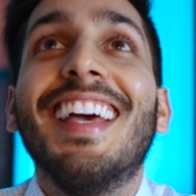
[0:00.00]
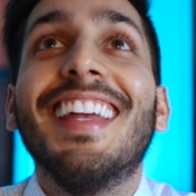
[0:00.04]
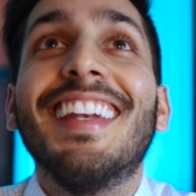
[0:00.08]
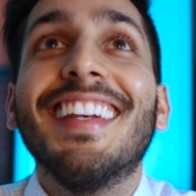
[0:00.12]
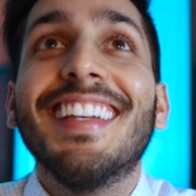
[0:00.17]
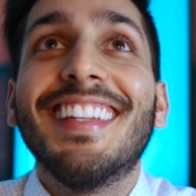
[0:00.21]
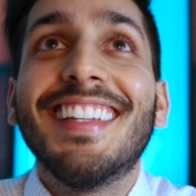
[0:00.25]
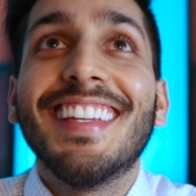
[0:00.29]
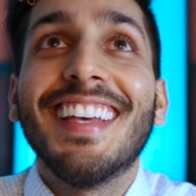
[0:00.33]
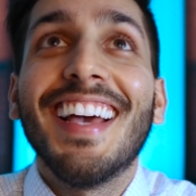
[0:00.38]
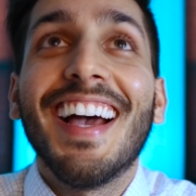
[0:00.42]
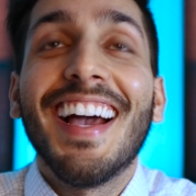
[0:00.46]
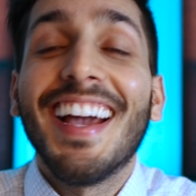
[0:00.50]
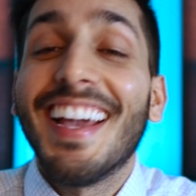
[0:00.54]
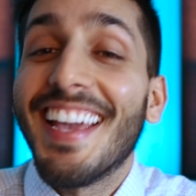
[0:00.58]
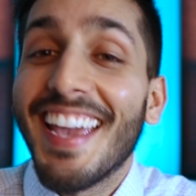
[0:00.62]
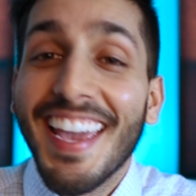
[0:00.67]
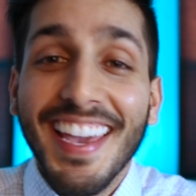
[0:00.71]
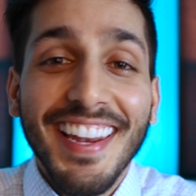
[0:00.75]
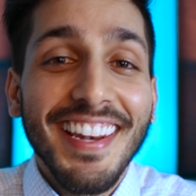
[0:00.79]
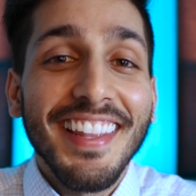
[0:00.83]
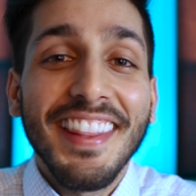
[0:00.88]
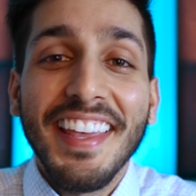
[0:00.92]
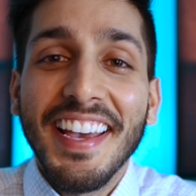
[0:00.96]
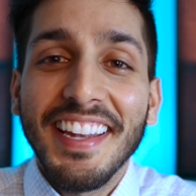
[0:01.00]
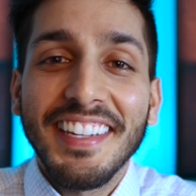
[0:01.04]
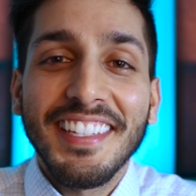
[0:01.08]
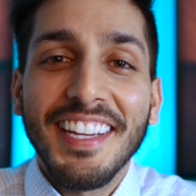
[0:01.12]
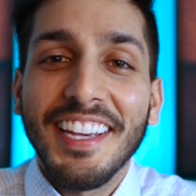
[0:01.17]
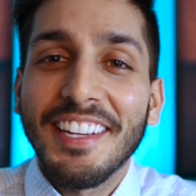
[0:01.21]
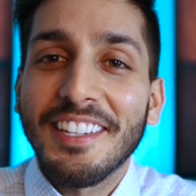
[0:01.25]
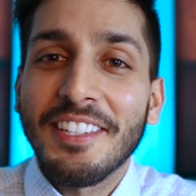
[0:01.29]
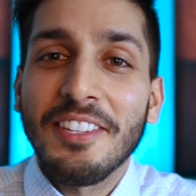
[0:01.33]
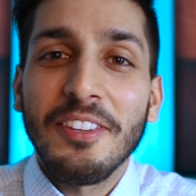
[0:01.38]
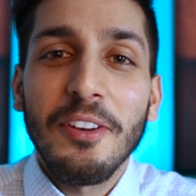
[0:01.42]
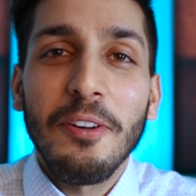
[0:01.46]
and I hated that
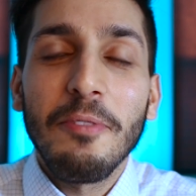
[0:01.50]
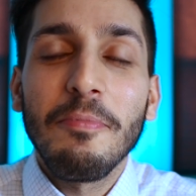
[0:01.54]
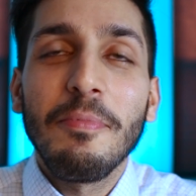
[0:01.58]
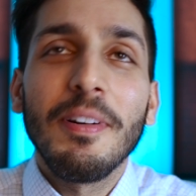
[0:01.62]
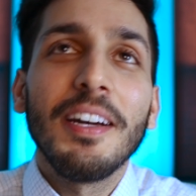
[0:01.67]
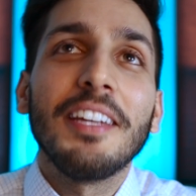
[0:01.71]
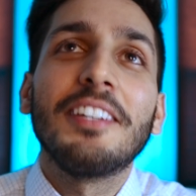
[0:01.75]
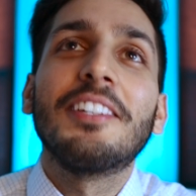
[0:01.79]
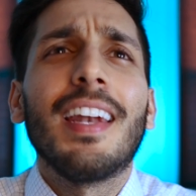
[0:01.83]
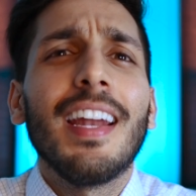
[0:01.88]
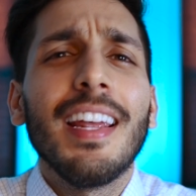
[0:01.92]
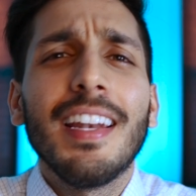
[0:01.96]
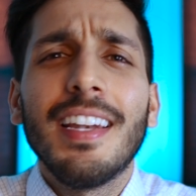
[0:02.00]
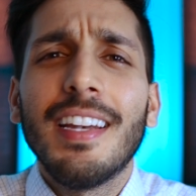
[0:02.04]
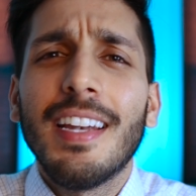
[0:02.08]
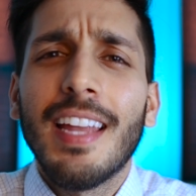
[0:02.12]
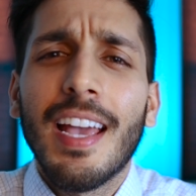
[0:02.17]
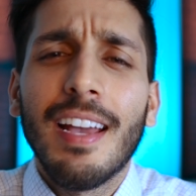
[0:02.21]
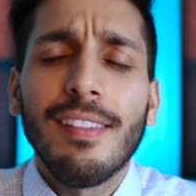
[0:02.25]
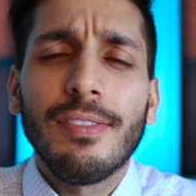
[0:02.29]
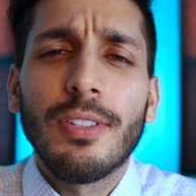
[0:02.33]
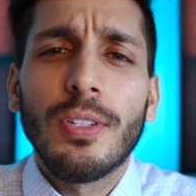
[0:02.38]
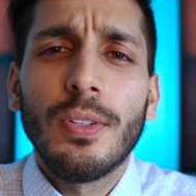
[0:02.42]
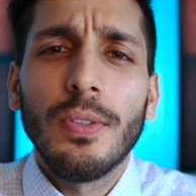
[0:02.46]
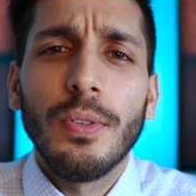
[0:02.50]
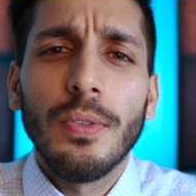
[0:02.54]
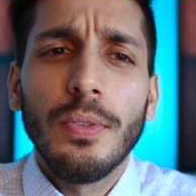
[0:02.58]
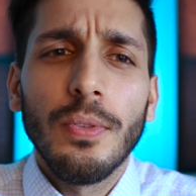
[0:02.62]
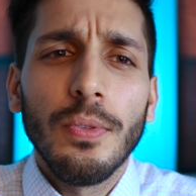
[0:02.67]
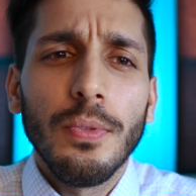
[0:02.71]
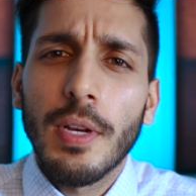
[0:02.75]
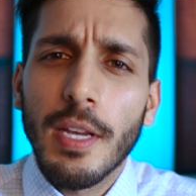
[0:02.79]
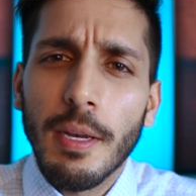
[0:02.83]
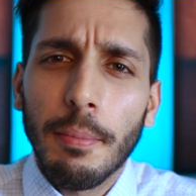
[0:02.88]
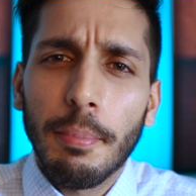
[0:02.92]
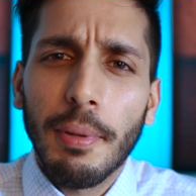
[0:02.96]
test so much. And I didn't have
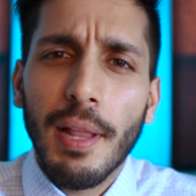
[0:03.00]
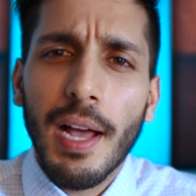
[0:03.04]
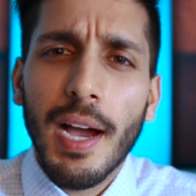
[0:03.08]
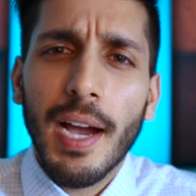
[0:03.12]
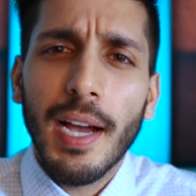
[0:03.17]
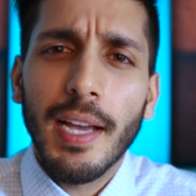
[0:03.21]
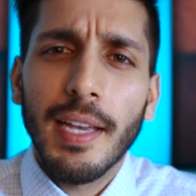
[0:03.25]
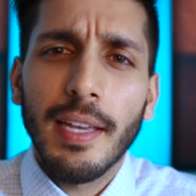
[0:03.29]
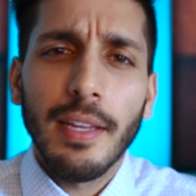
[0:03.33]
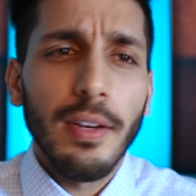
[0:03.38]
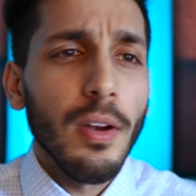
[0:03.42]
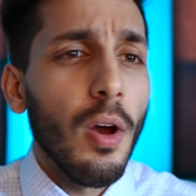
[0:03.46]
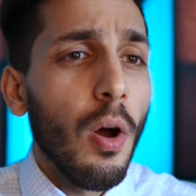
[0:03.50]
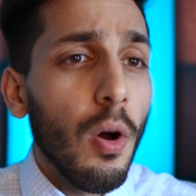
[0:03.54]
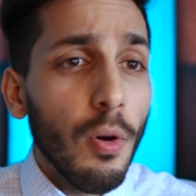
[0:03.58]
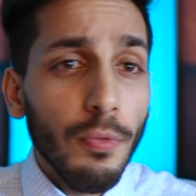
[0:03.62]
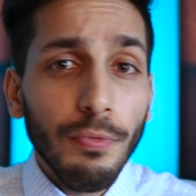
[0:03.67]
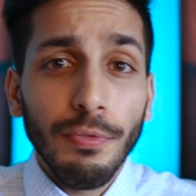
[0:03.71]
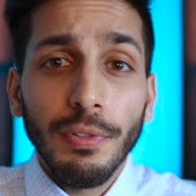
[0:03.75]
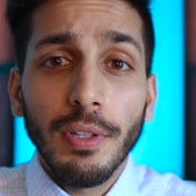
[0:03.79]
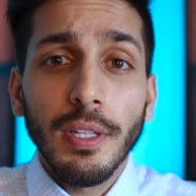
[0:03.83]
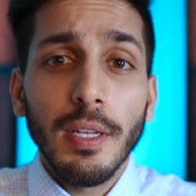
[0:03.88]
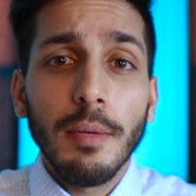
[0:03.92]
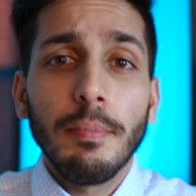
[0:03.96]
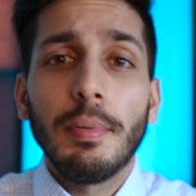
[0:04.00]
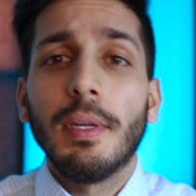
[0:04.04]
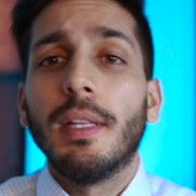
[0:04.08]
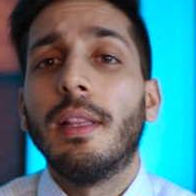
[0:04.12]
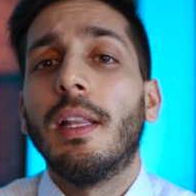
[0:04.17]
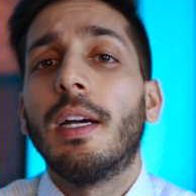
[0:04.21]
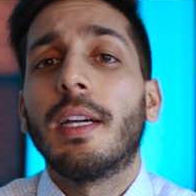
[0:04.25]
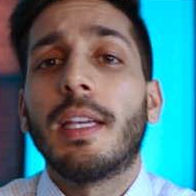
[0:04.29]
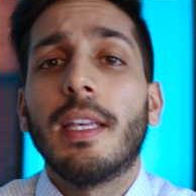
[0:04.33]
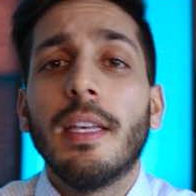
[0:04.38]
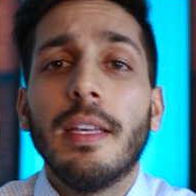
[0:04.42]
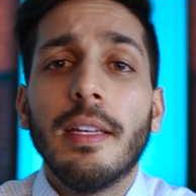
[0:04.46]
to reapply and hopefully be
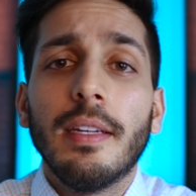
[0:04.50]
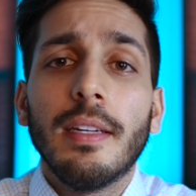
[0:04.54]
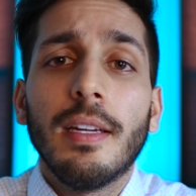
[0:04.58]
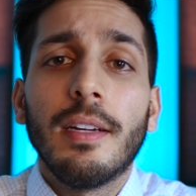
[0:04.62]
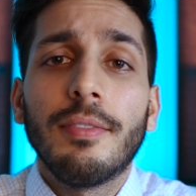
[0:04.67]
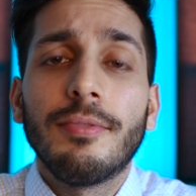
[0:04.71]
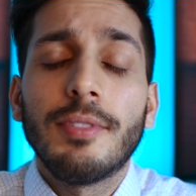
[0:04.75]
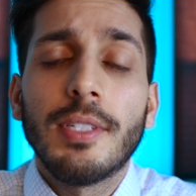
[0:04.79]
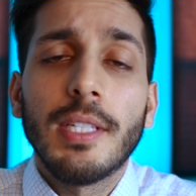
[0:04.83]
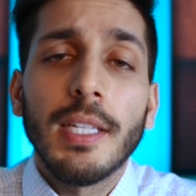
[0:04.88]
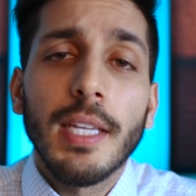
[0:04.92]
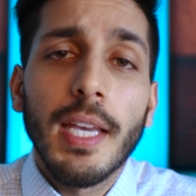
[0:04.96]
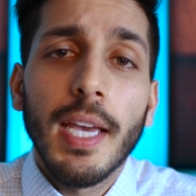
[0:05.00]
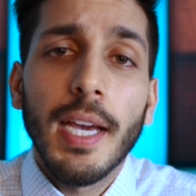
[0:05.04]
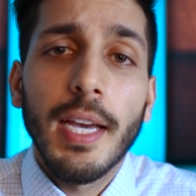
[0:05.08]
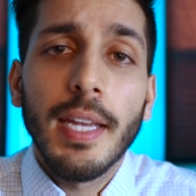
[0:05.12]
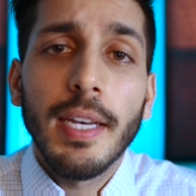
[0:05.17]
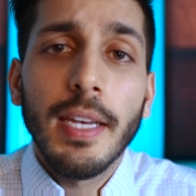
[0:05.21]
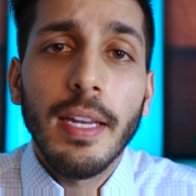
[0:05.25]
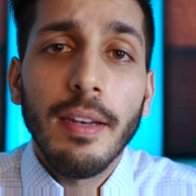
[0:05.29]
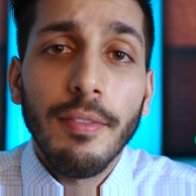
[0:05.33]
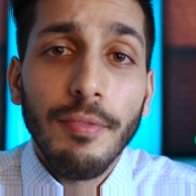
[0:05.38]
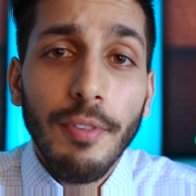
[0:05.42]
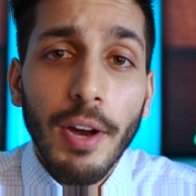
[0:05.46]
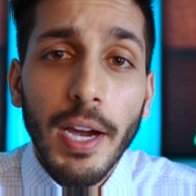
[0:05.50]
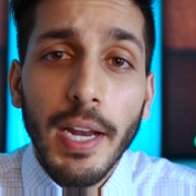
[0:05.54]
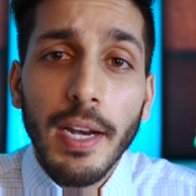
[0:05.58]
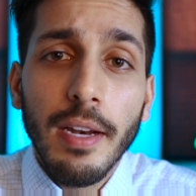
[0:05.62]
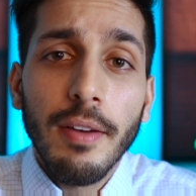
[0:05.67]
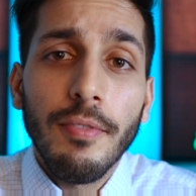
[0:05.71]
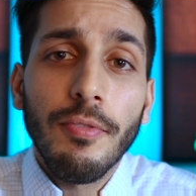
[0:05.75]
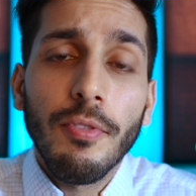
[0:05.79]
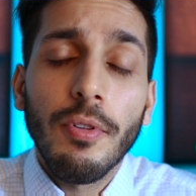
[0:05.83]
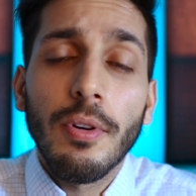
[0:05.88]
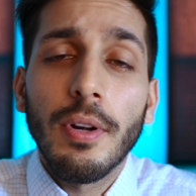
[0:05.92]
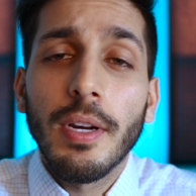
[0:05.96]
lucky enough to get
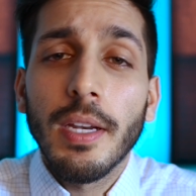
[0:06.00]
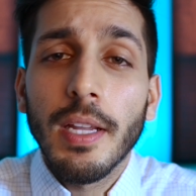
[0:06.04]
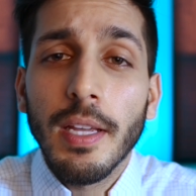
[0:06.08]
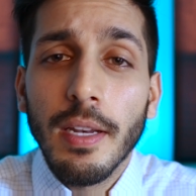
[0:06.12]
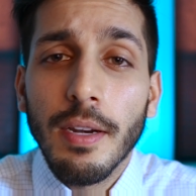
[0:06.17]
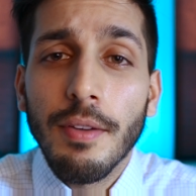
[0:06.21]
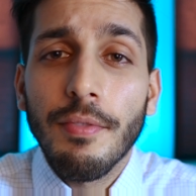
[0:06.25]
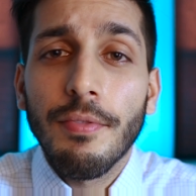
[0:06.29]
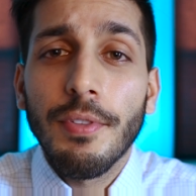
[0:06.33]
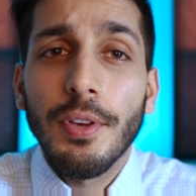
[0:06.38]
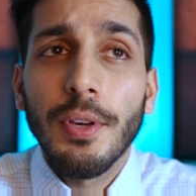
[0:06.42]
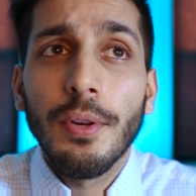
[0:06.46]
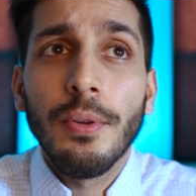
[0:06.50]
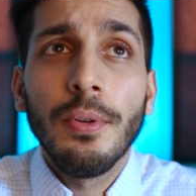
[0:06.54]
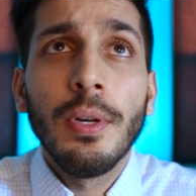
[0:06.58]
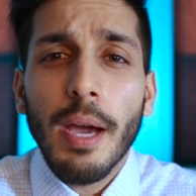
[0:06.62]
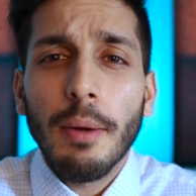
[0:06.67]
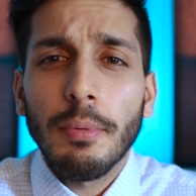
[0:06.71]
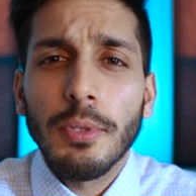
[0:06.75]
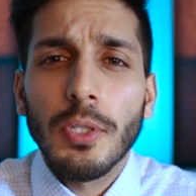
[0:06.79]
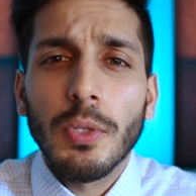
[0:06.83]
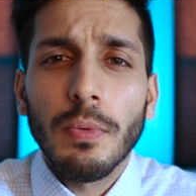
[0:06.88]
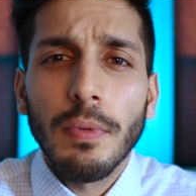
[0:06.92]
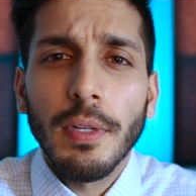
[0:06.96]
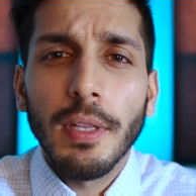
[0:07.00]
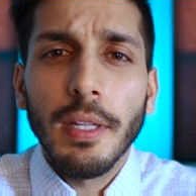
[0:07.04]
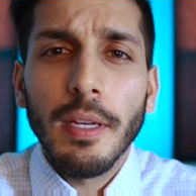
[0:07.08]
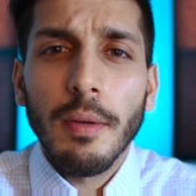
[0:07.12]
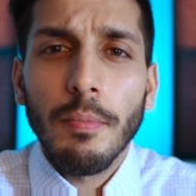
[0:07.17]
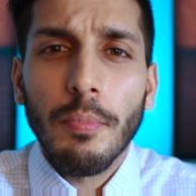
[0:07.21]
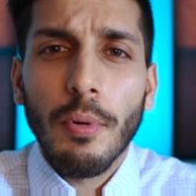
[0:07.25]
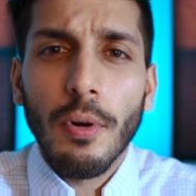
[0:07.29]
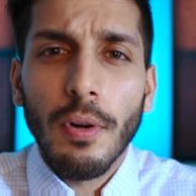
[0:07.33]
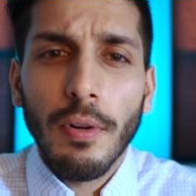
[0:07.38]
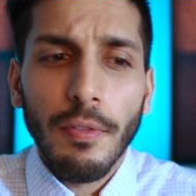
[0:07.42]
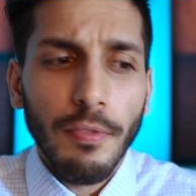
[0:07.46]
invited for an interview. That was really
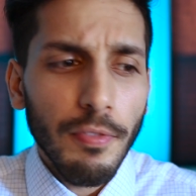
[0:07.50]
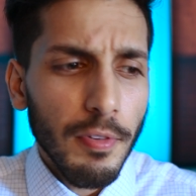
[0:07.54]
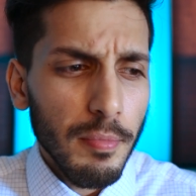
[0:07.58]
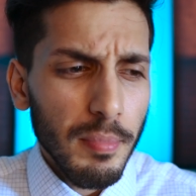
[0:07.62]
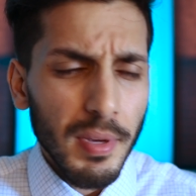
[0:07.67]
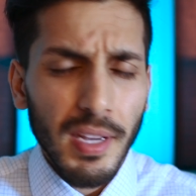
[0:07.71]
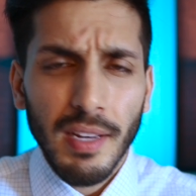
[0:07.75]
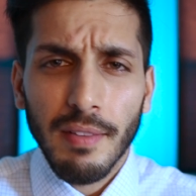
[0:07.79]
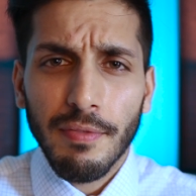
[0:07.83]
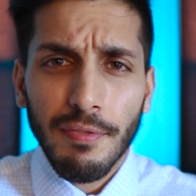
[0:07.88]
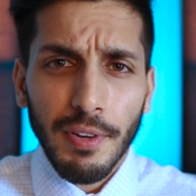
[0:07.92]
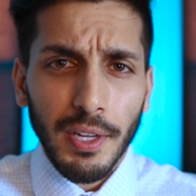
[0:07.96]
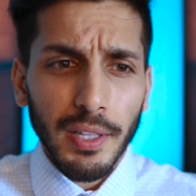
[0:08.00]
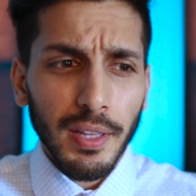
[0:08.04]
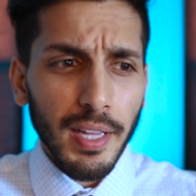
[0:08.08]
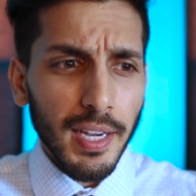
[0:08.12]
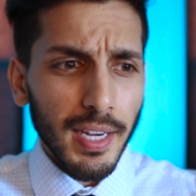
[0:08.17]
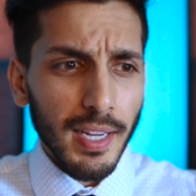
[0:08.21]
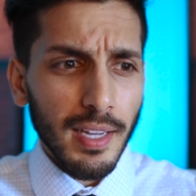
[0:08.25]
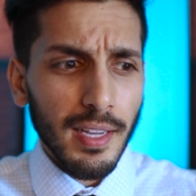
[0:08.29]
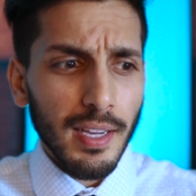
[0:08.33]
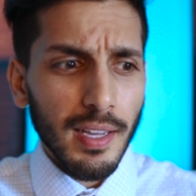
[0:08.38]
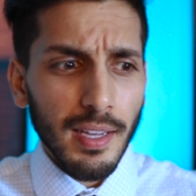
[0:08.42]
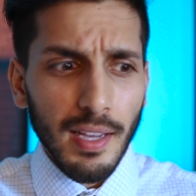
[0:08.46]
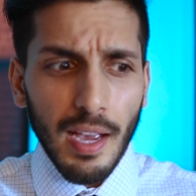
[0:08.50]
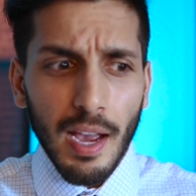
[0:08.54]
important for me. It felt like